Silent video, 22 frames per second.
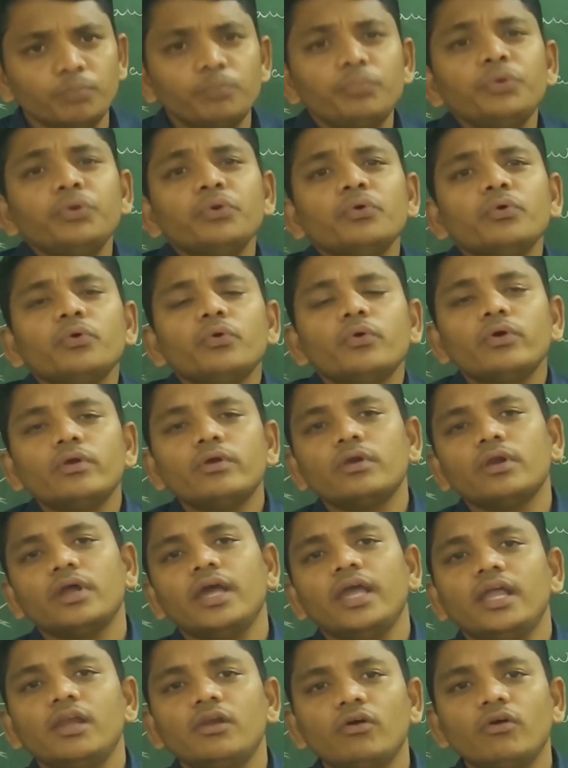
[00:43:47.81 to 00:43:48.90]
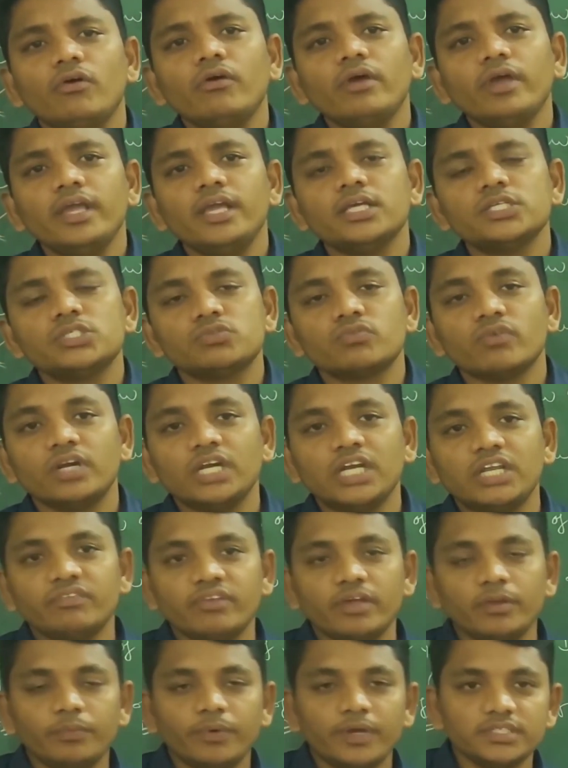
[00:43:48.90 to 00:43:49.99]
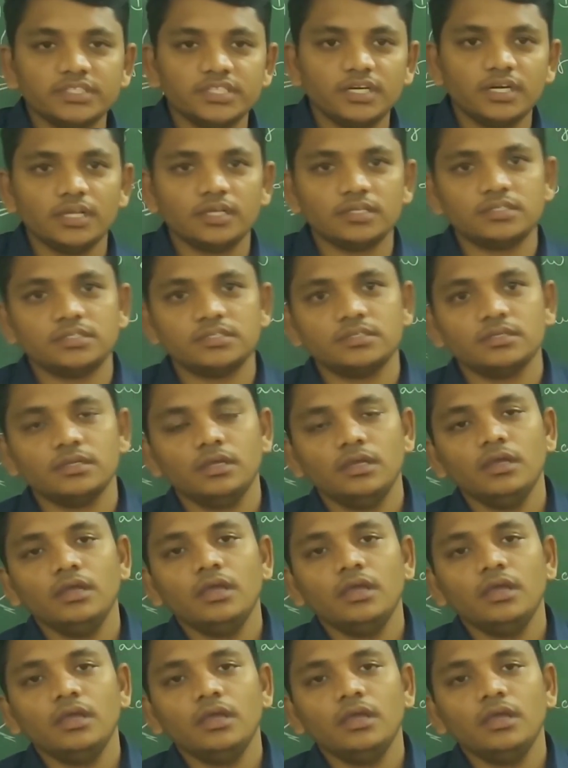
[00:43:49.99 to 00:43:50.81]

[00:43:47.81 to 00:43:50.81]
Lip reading: pure yellow is 25%